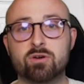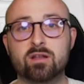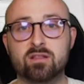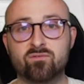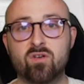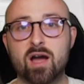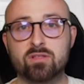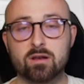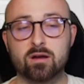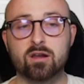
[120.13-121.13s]
are the 5
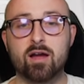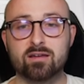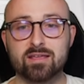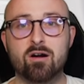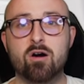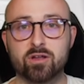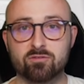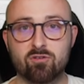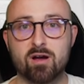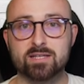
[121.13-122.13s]
that look like they are going to
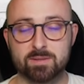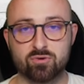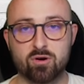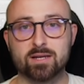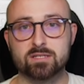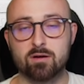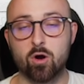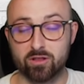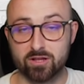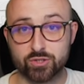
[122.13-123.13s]
rise in price tonight,
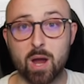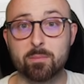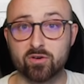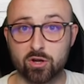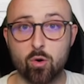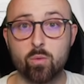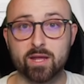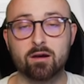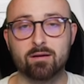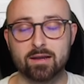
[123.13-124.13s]
or at the time of
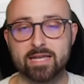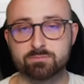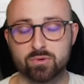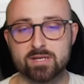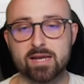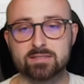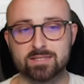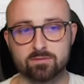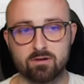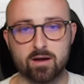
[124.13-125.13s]
recording are at least
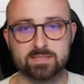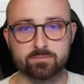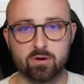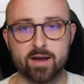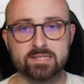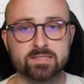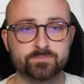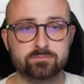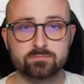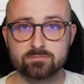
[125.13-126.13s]
predicted to rise in price.
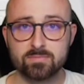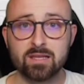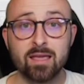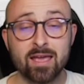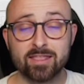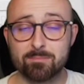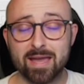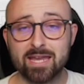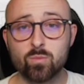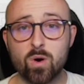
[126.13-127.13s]
The
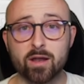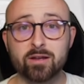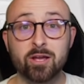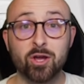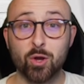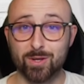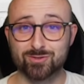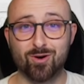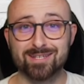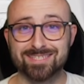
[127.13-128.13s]
main one who is
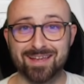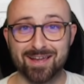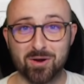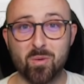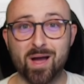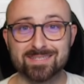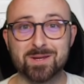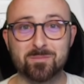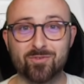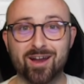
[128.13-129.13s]
rising at quite
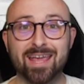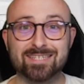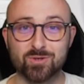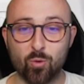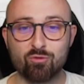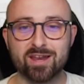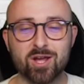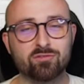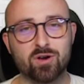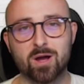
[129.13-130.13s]
some rate and is already
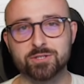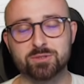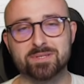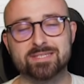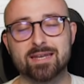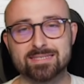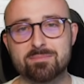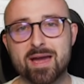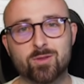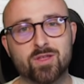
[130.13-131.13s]
over 100% is the
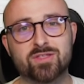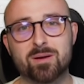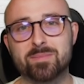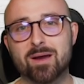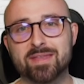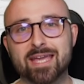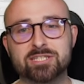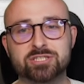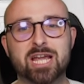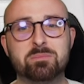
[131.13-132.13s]
man on the thumbnail, and that
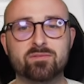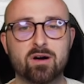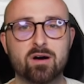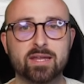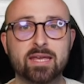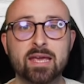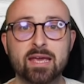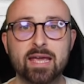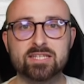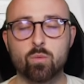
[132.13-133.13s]
is Jamie Vardy.
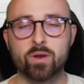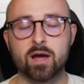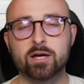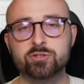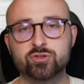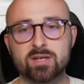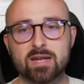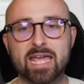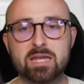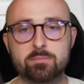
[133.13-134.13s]
He's at
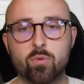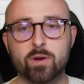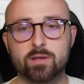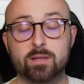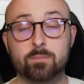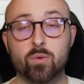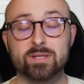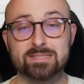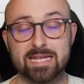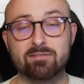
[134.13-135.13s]

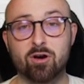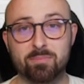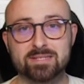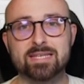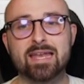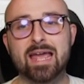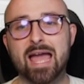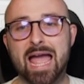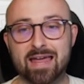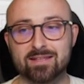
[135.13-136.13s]
108.0%
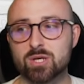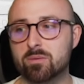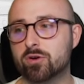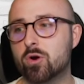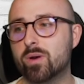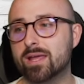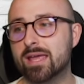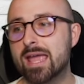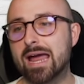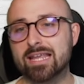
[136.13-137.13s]
at the time of recording,
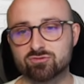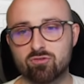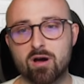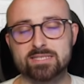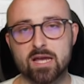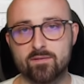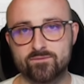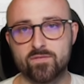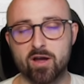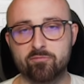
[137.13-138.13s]
and he's rising at
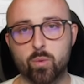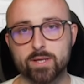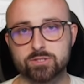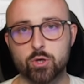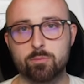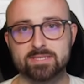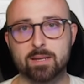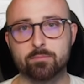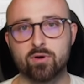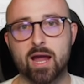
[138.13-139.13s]

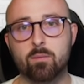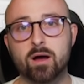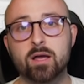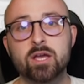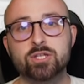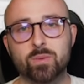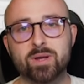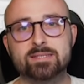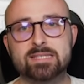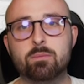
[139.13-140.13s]
5.2% per hour. So we
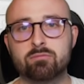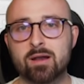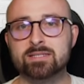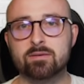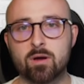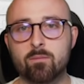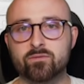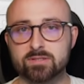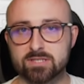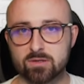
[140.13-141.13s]
can say with relative
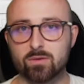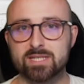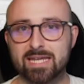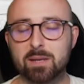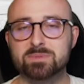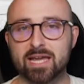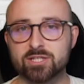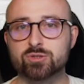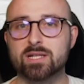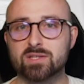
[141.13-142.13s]
confidence, as long as he keeps
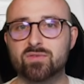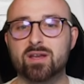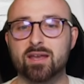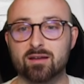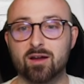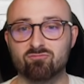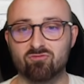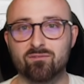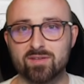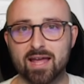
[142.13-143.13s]
getting transferred in at
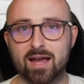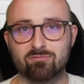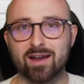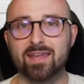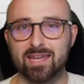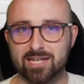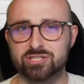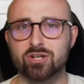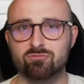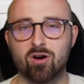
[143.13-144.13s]
roughly that rate, he
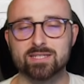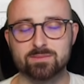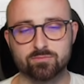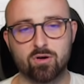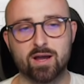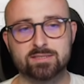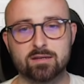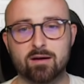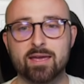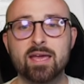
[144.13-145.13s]
should rise in price
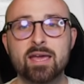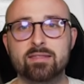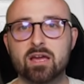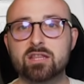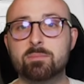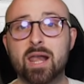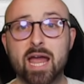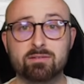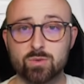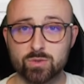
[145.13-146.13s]
tonight. The other
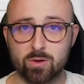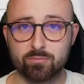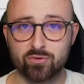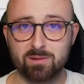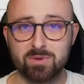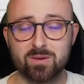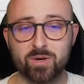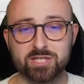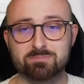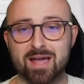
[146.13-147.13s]
player is also a premium,
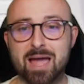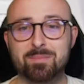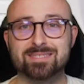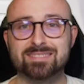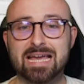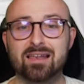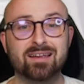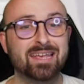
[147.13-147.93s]
which is Mohamed Salah.